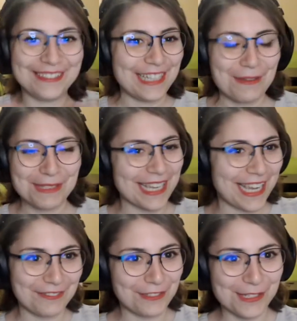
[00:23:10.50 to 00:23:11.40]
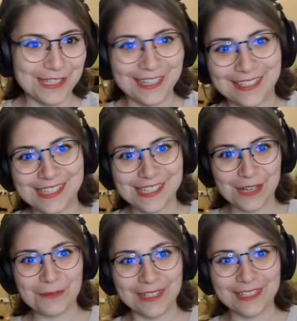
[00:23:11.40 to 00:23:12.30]
my DMs, I have to say this,
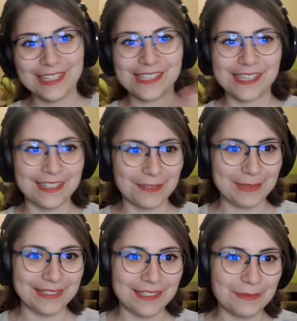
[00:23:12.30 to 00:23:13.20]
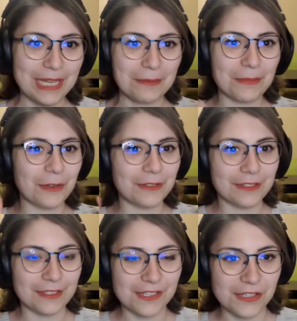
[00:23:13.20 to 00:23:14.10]
someone is sending me a DM
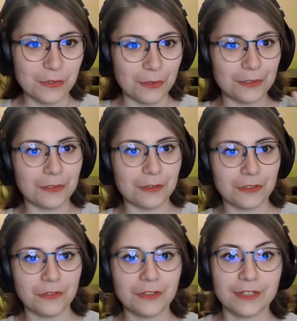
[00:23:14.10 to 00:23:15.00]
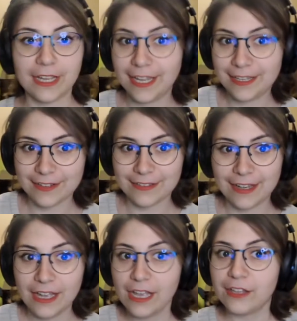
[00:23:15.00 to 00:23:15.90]
on Discord or on Twitter. Hey,
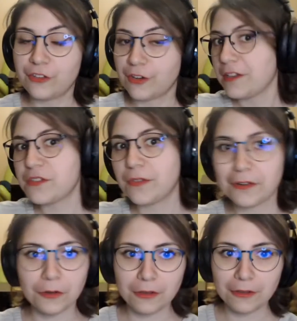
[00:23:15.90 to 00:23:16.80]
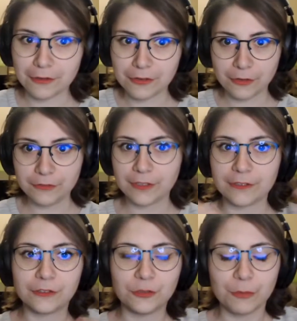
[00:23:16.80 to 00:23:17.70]
Anna, transfer all your
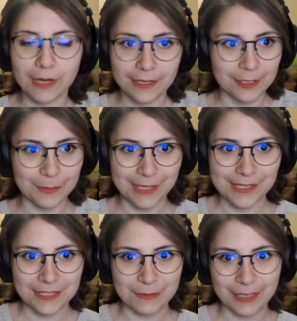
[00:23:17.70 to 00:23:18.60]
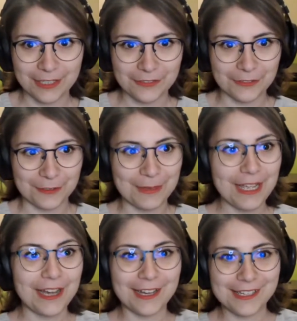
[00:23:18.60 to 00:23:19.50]
content to my amazing platform.
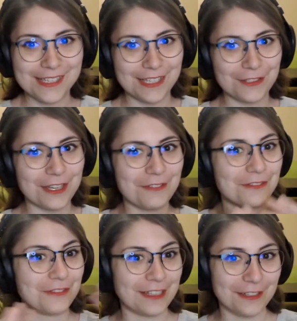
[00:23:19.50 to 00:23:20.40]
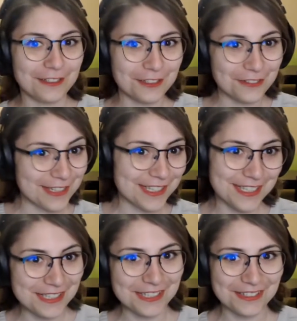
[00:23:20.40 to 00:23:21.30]
I see you have a lot of
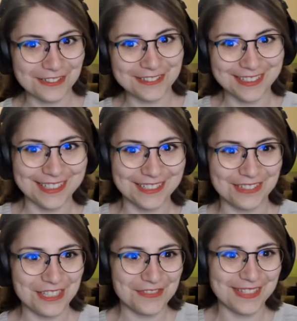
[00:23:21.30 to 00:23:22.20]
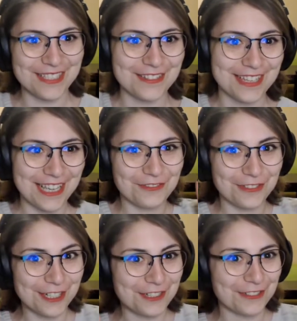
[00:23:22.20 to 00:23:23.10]
consistent content, which means you can
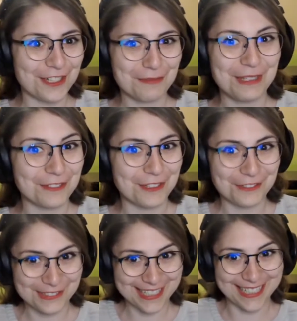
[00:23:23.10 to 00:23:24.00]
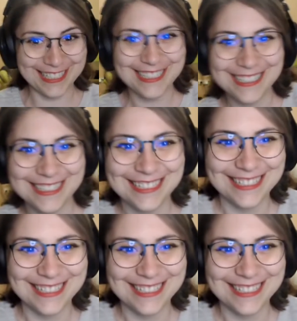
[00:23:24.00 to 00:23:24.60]
work for me for free.